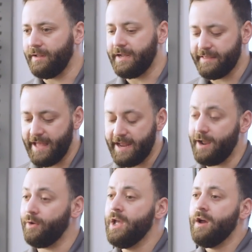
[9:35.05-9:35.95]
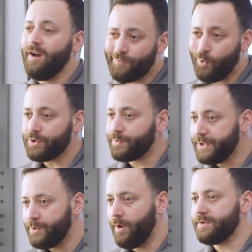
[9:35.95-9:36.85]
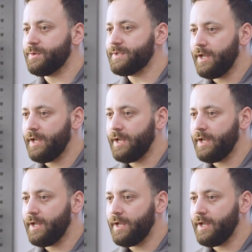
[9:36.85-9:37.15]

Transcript: like that. Now, of course, we do also